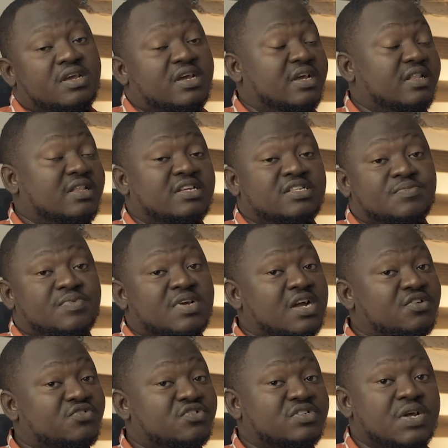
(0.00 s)
And there are some
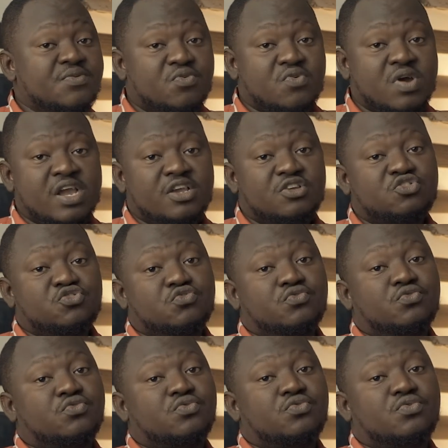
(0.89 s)
countries that require you
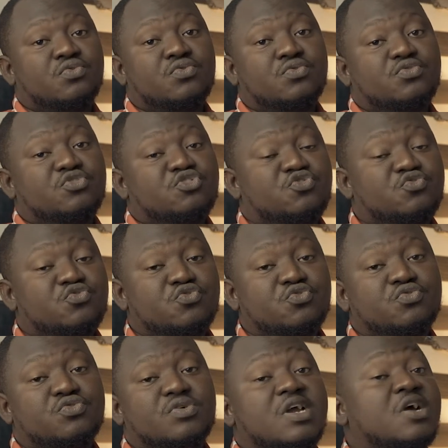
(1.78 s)
to
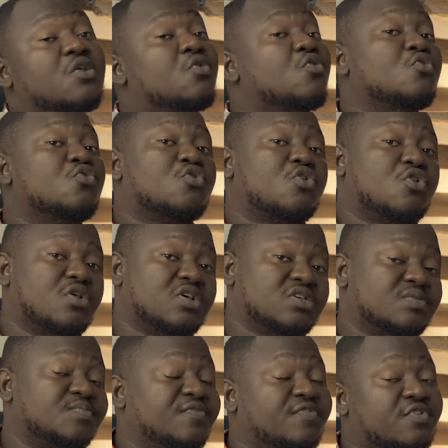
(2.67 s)
do a whole
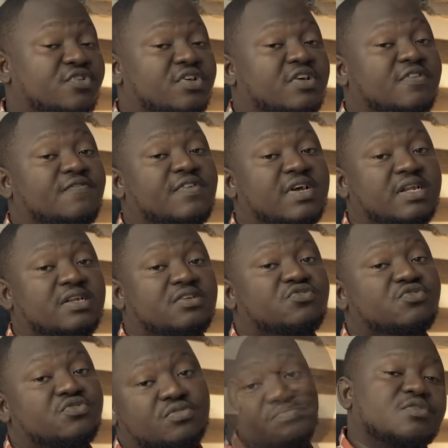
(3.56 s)
course before you can fly the
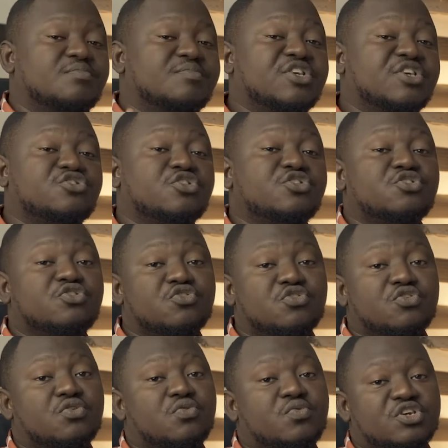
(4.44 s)
drone. So make sure you
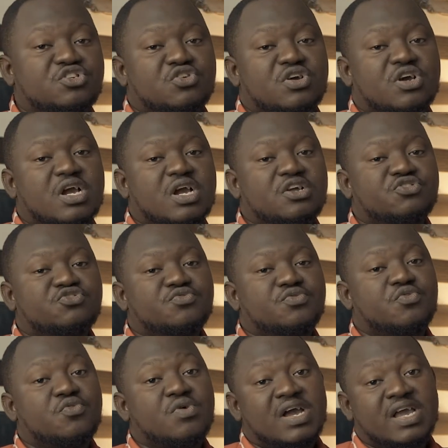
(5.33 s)
know what your country
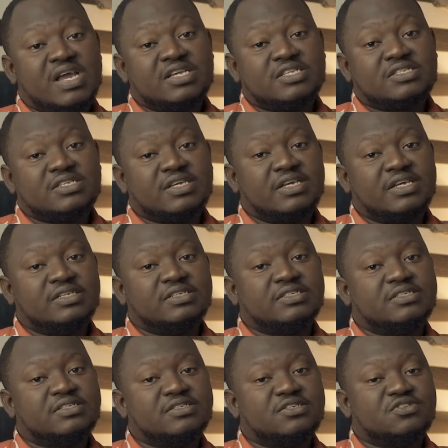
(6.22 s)
requires
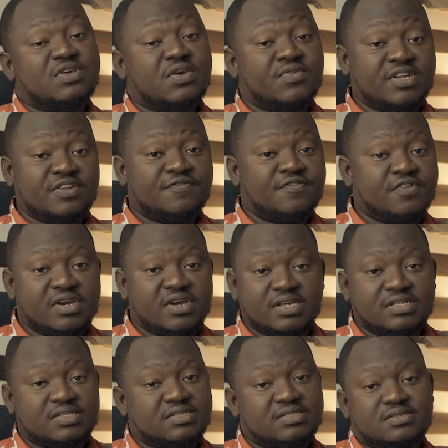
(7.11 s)
and you're ready for
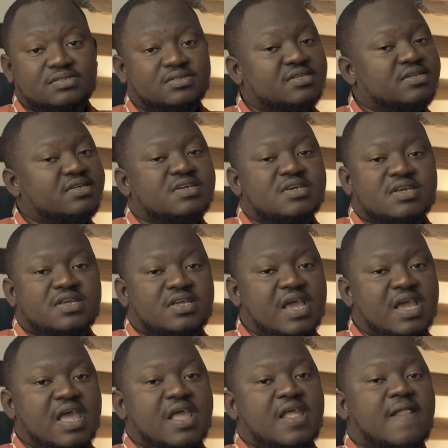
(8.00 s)
it.
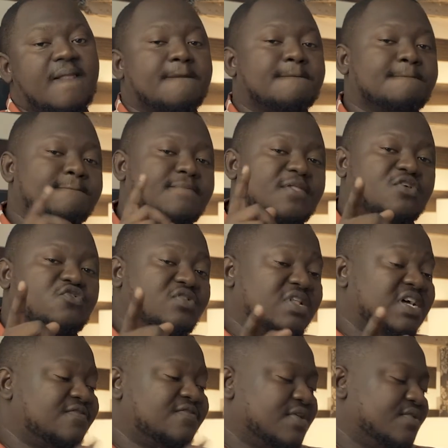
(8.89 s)
Yeah, so
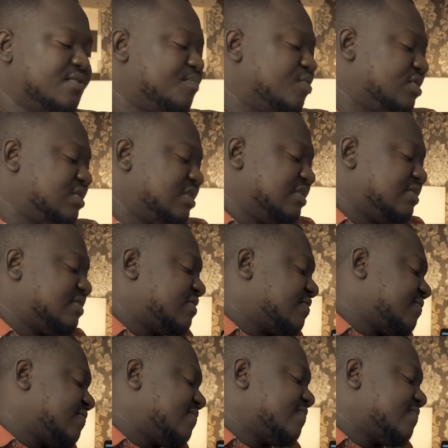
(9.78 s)
that's very important.